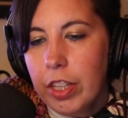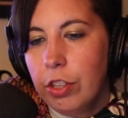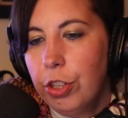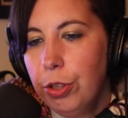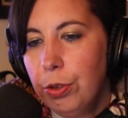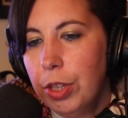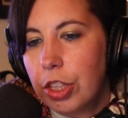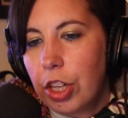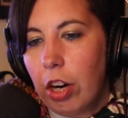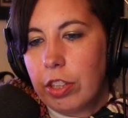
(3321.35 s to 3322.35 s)
to
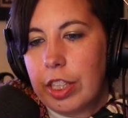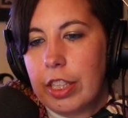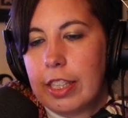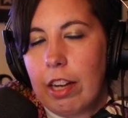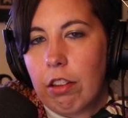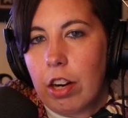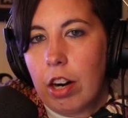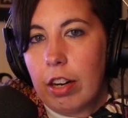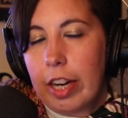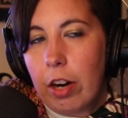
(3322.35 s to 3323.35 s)
Charleston, South
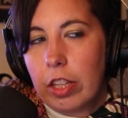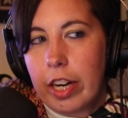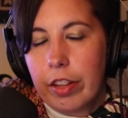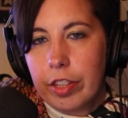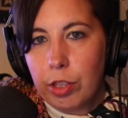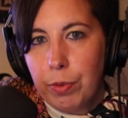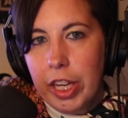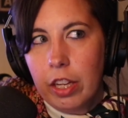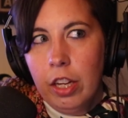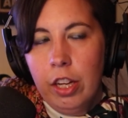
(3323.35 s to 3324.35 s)
Carolina this
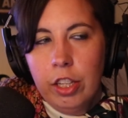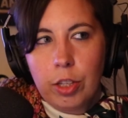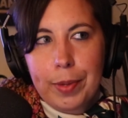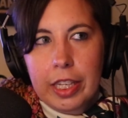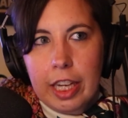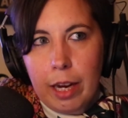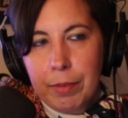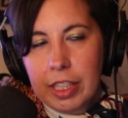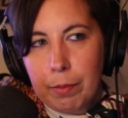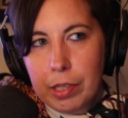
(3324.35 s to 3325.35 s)
week. So by the time
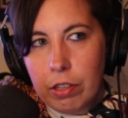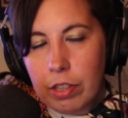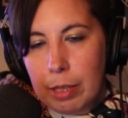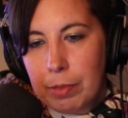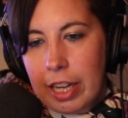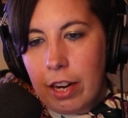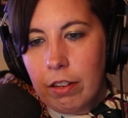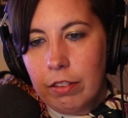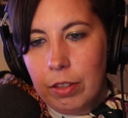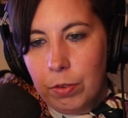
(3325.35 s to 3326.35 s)
this episode comes
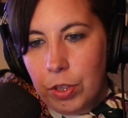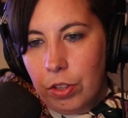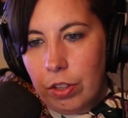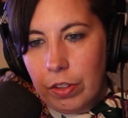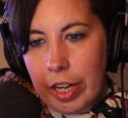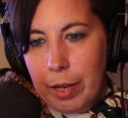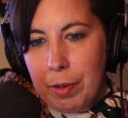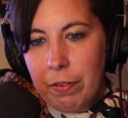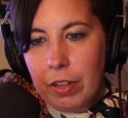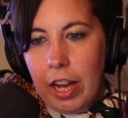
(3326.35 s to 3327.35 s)
out, it will already be
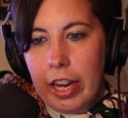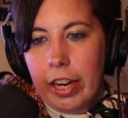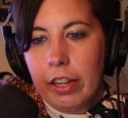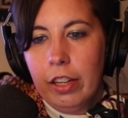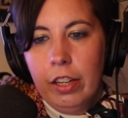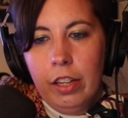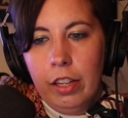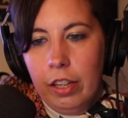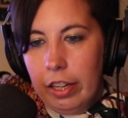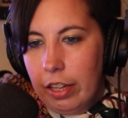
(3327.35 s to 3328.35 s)
flying,
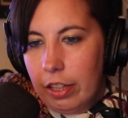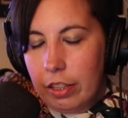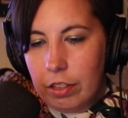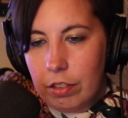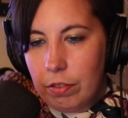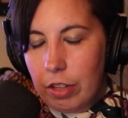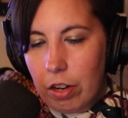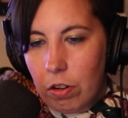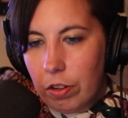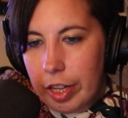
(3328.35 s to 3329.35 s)
and
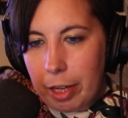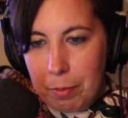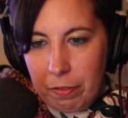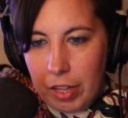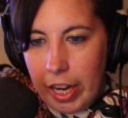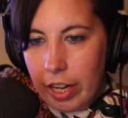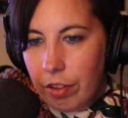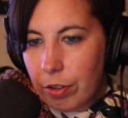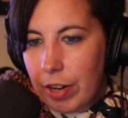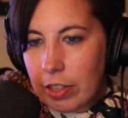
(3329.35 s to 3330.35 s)
they're already going to be flying
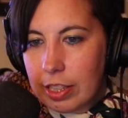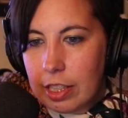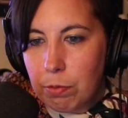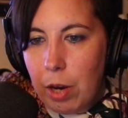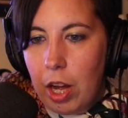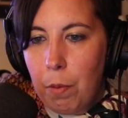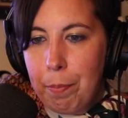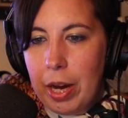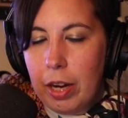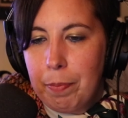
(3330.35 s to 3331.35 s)
other routes as well.
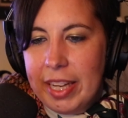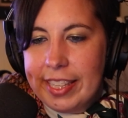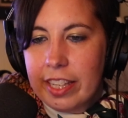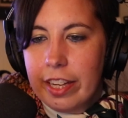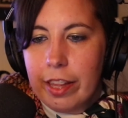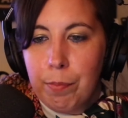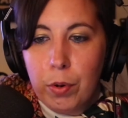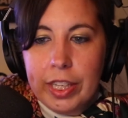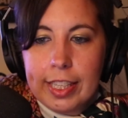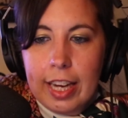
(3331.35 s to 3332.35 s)
But basically, the
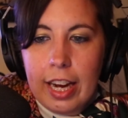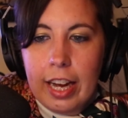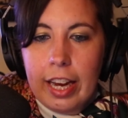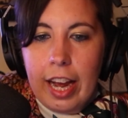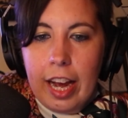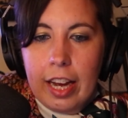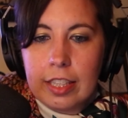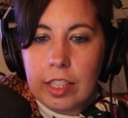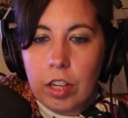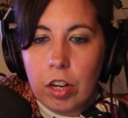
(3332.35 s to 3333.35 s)
Points Guy
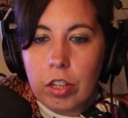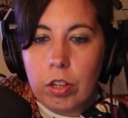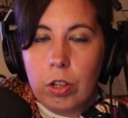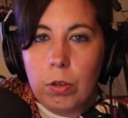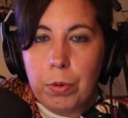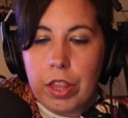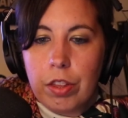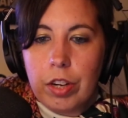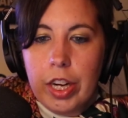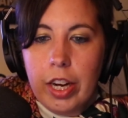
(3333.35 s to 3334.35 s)
has an article with
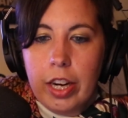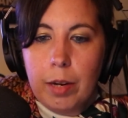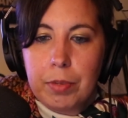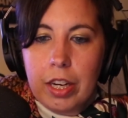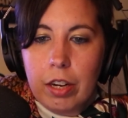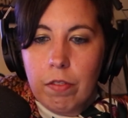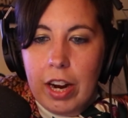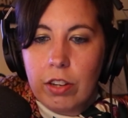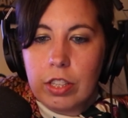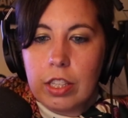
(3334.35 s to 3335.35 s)
39 updated
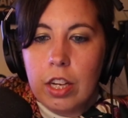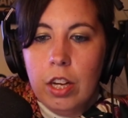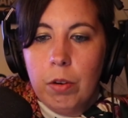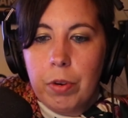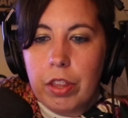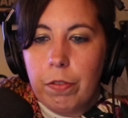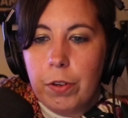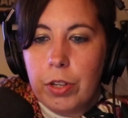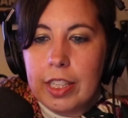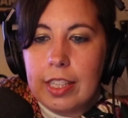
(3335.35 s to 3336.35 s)
routes with the
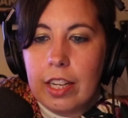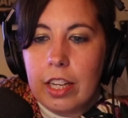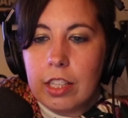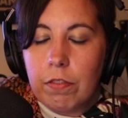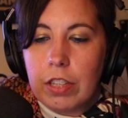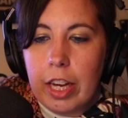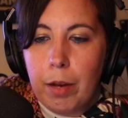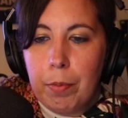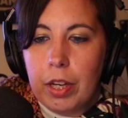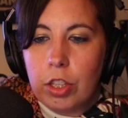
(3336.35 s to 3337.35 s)
focus cities of
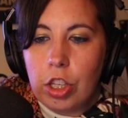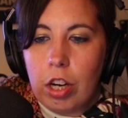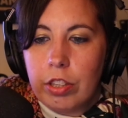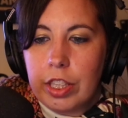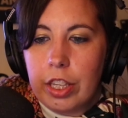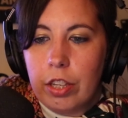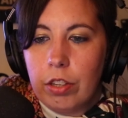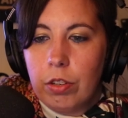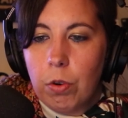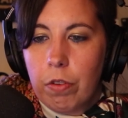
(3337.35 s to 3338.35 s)
Tampa, Charleston,
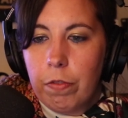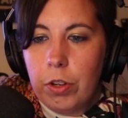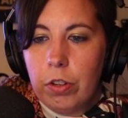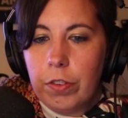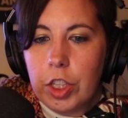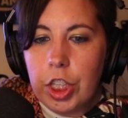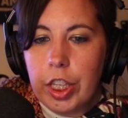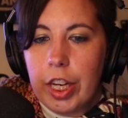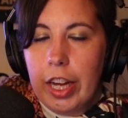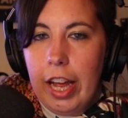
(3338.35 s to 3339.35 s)
Norfolk,
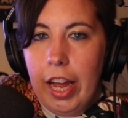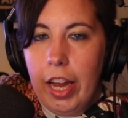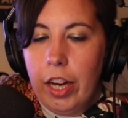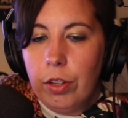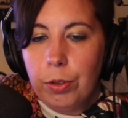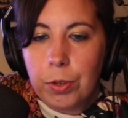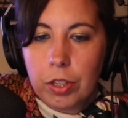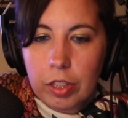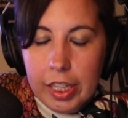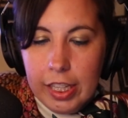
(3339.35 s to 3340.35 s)
Virginia, and New
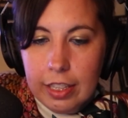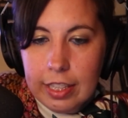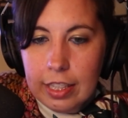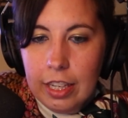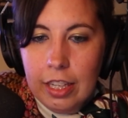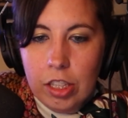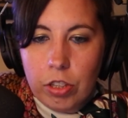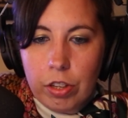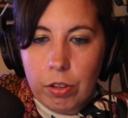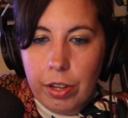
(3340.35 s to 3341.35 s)
Orleans. So
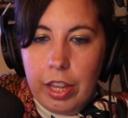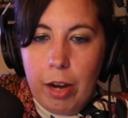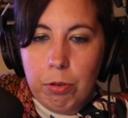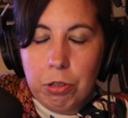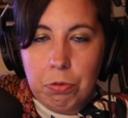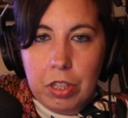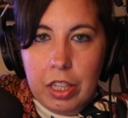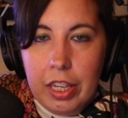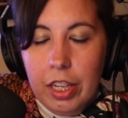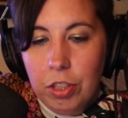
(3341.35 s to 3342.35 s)
I thought that was
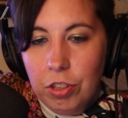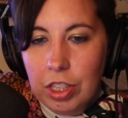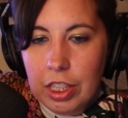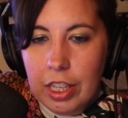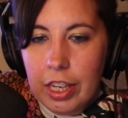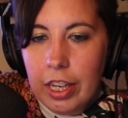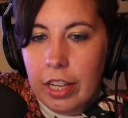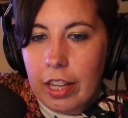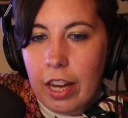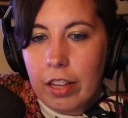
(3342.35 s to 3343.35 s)
really interesting
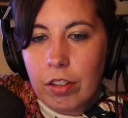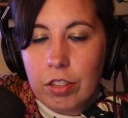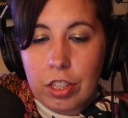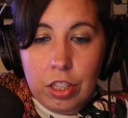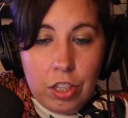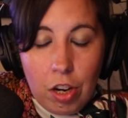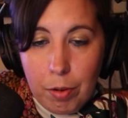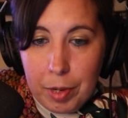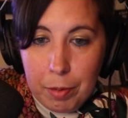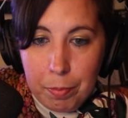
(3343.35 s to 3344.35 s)
that there's a
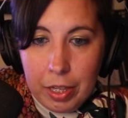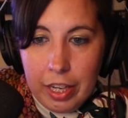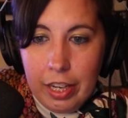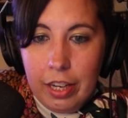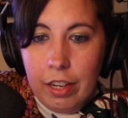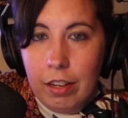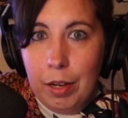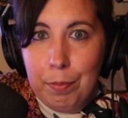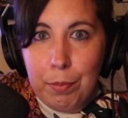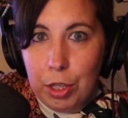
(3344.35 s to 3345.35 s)
startup company
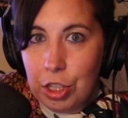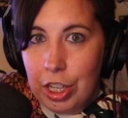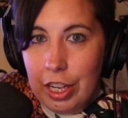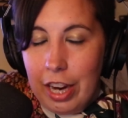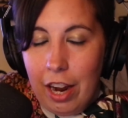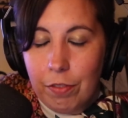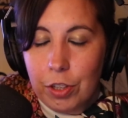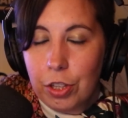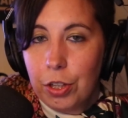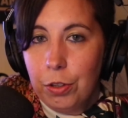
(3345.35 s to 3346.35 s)
emerging
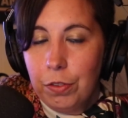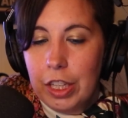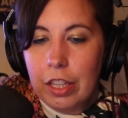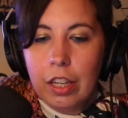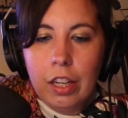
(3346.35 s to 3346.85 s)
after COVID.